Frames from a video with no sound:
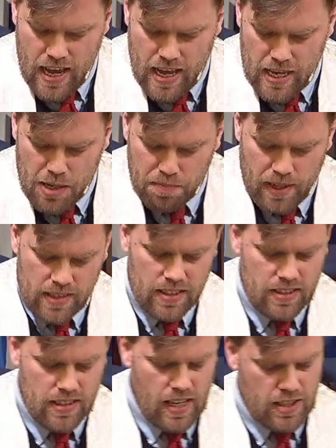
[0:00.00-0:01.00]
he
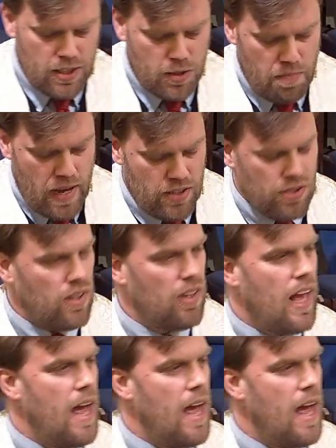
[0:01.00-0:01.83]
places a special